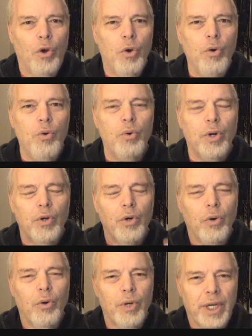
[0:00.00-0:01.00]
who
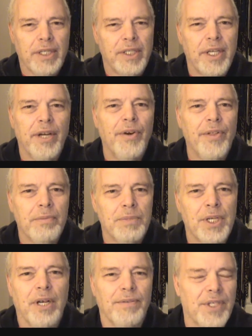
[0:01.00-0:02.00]
consider
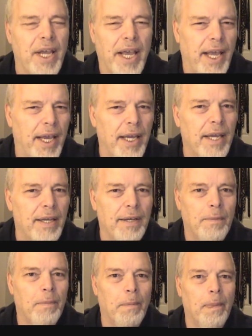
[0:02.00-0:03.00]
themselves gay
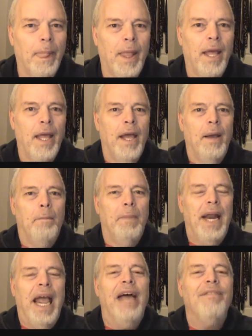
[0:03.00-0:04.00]

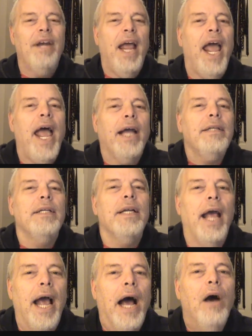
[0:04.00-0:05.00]
but haven't
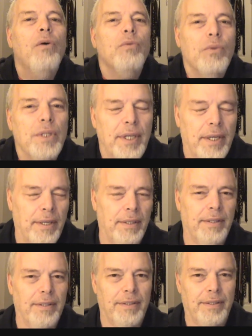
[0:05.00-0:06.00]
acted out
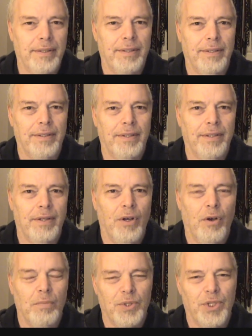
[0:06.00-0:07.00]

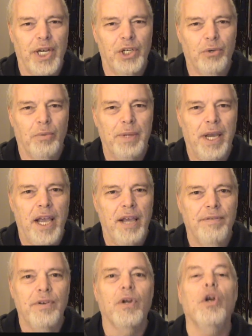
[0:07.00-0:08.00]
homosexual
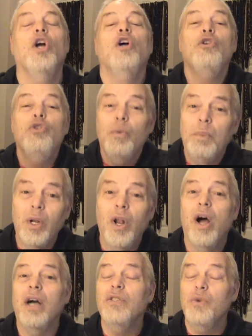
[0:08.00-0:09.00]
behavior to
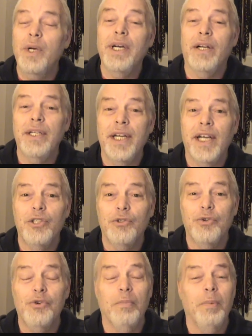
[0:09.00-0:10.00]
belong to an LDS
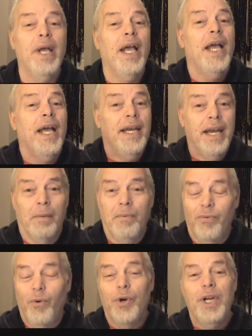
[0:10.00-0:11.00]
troop. Now,
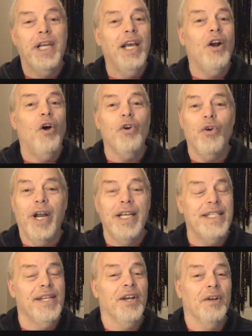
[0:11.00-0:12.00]
before you get all
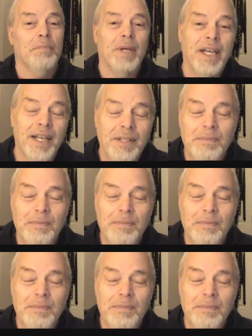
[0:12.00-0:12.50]
crazy on me,